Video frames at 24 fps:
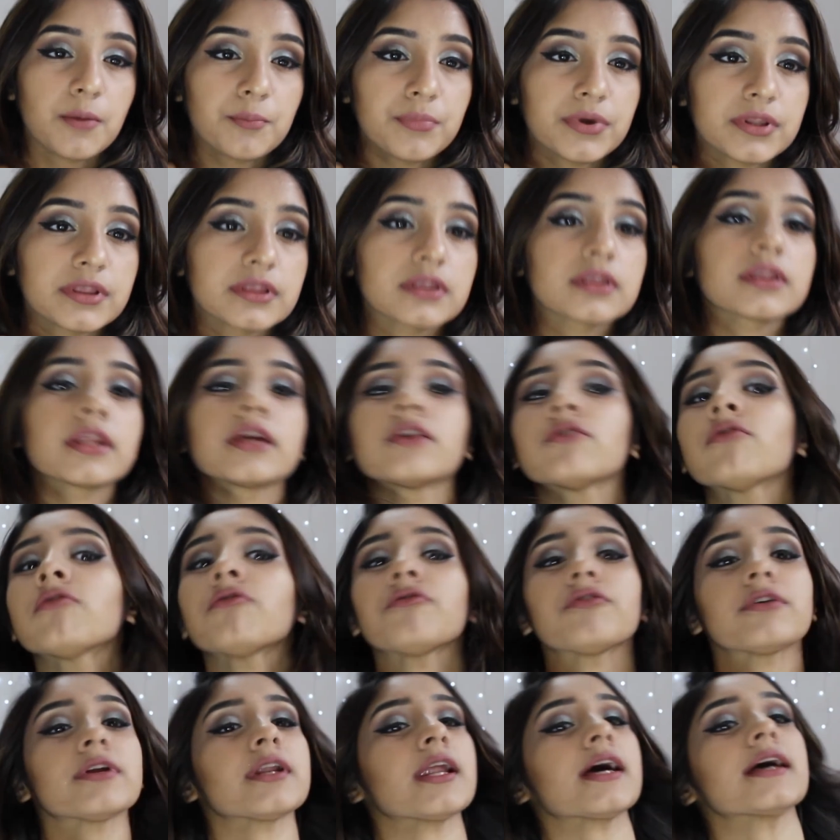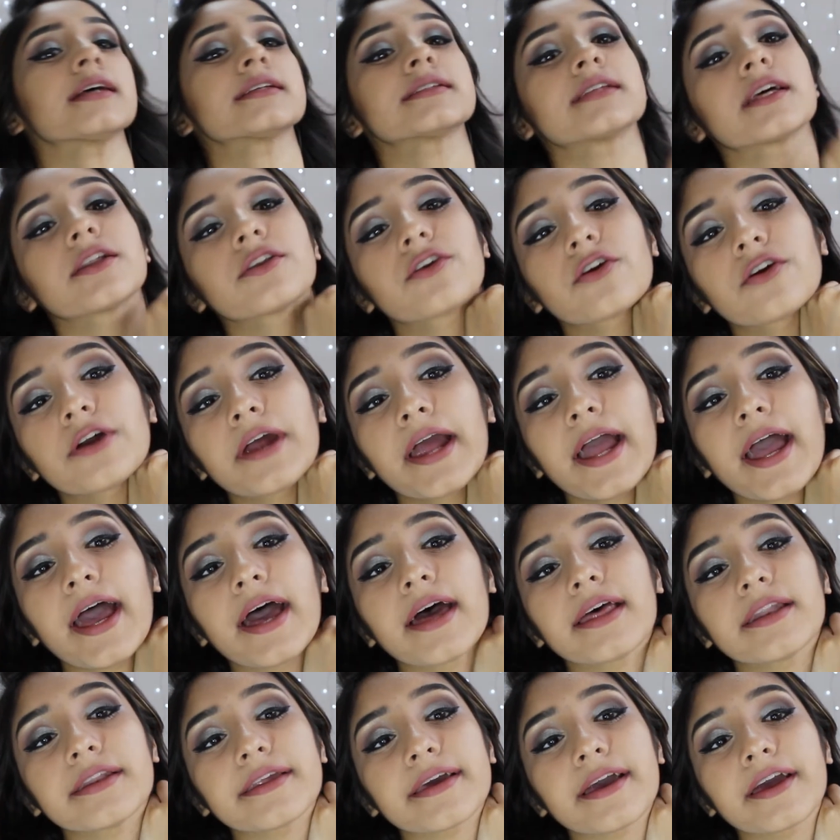But they don't realize that your
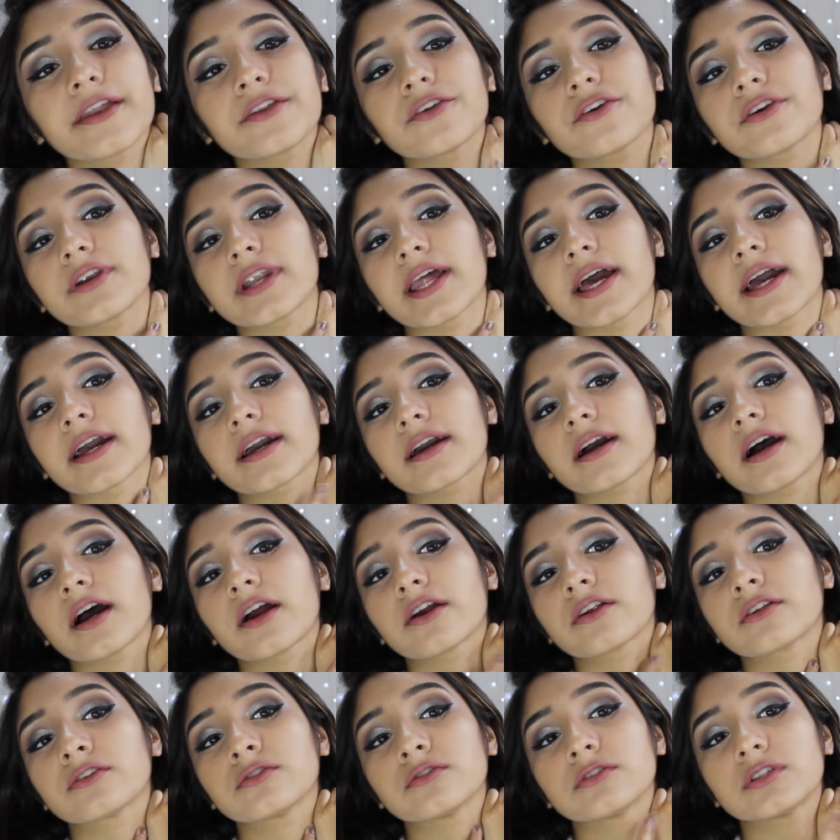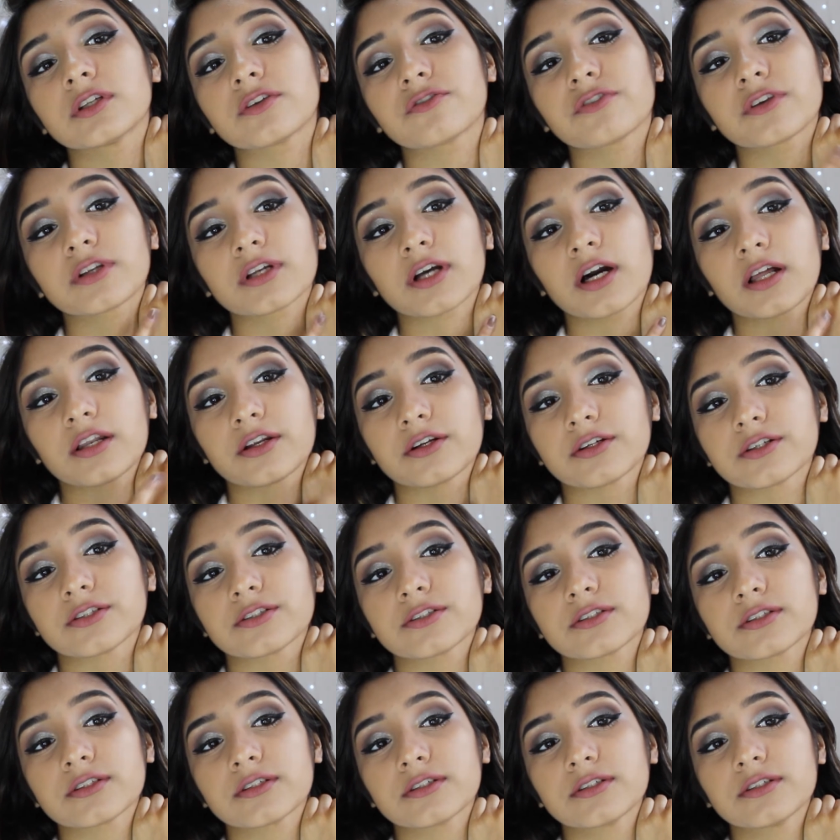hand and your neck are 2 different
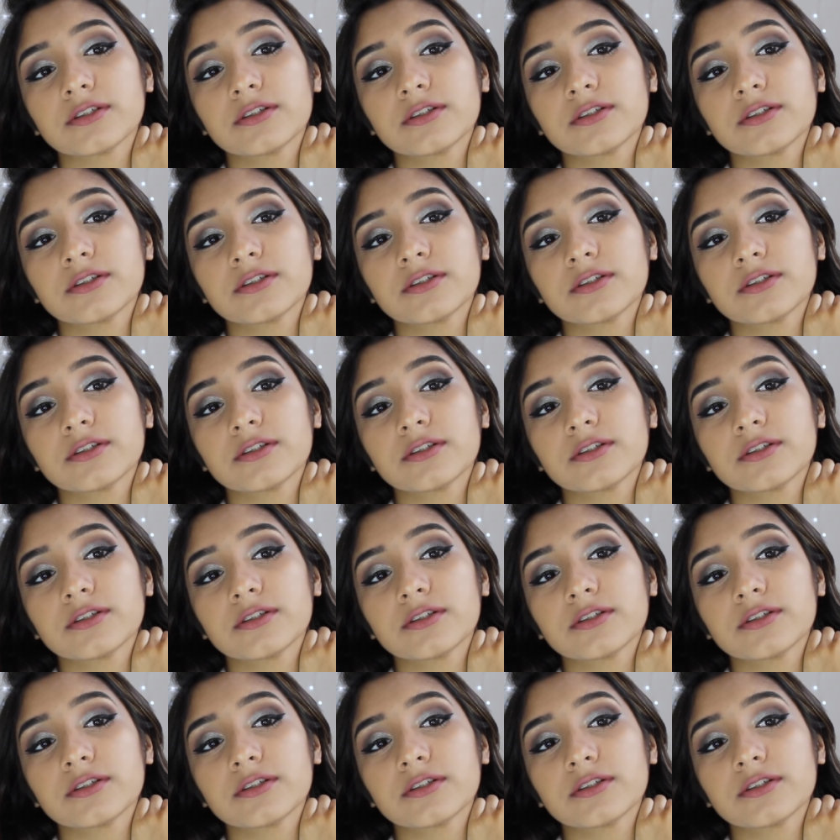colors.